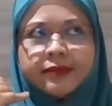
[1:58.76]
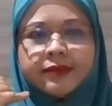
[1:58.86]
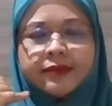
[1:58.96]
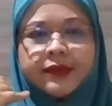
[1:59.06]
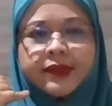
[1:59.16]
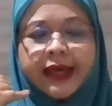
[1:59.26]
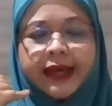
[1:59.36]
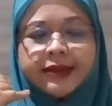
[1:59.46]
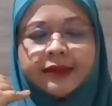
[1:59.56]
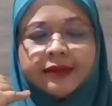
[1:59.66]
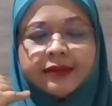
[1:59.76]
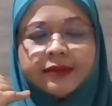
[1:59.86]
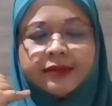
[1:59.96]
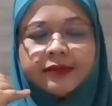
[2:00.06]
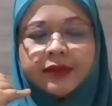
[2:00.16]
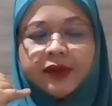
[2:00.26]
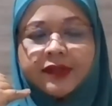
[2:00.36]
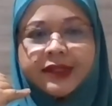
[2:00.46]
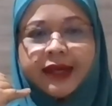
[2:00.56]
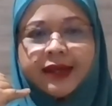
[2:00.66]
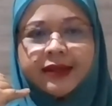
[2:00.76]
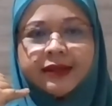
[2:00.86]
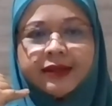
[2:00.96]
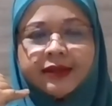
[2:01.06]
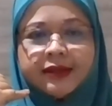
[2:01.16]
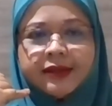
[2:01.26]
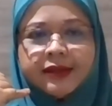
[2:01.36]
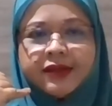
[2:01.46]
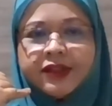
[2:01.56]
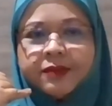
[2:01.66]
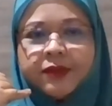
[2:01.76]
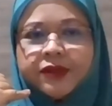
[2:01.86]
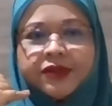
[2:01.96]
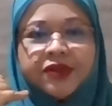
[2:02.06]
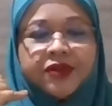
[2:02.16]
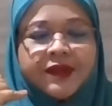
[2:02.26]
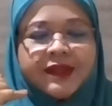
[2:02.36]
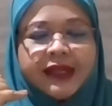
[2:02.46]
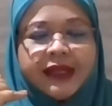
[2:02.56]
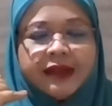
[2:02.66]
sad, not sad, just monotonously